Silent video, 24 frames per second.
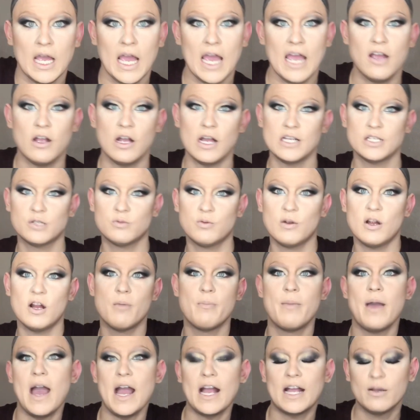Hey guys, we are
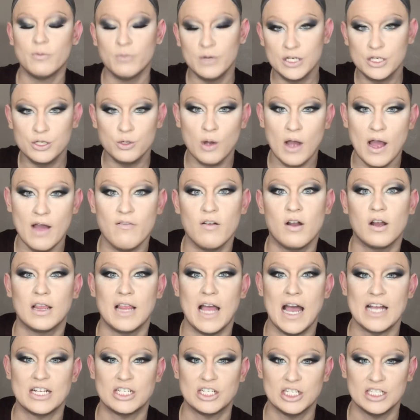back, and we do have our
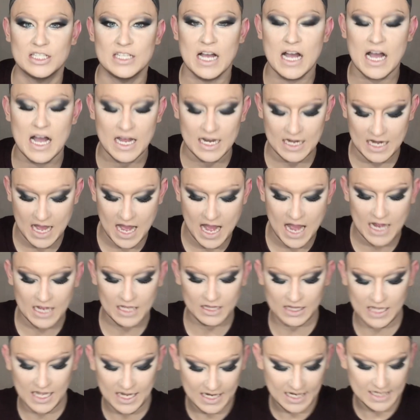lashes on.
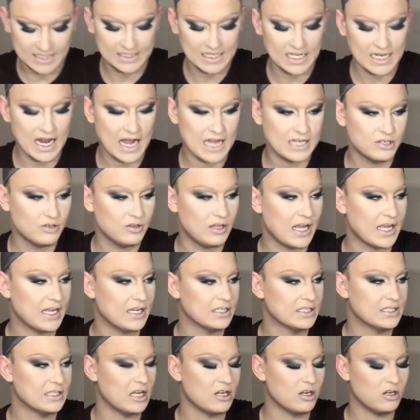Like I said, I do like
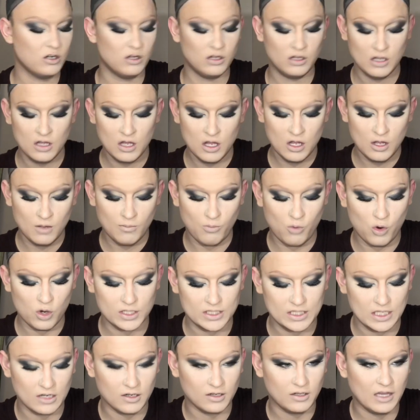a more
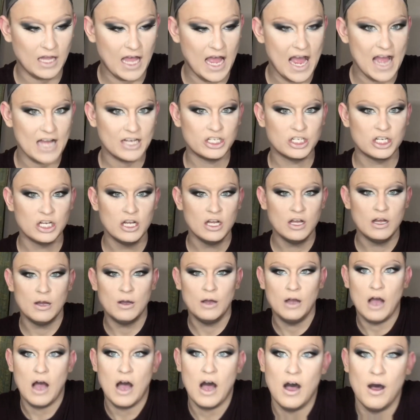subtle lash.
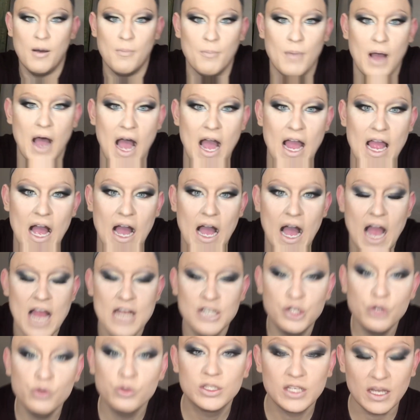I
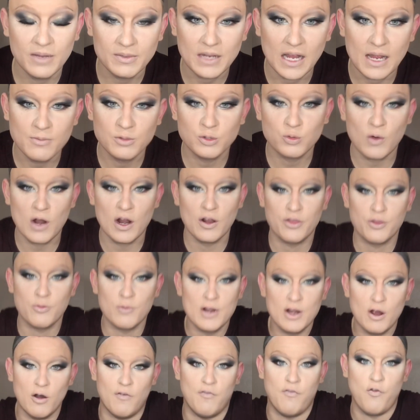do sometimes wear
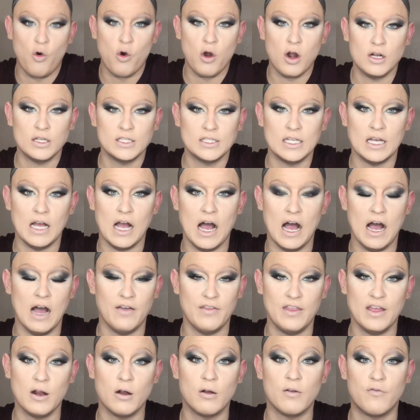
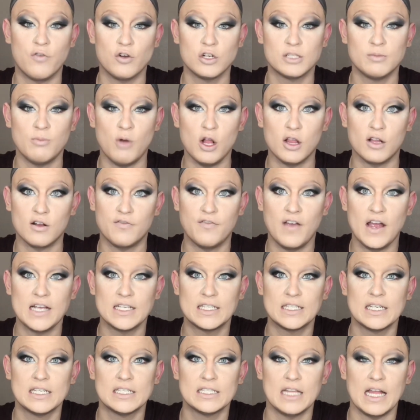304s. They're for smaller
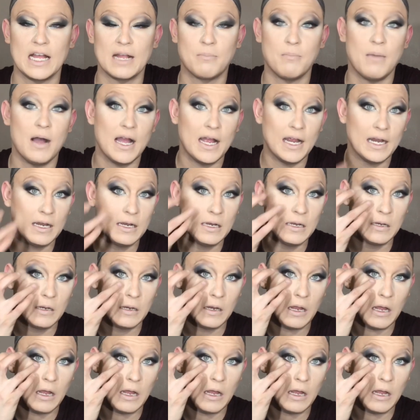faces like mine.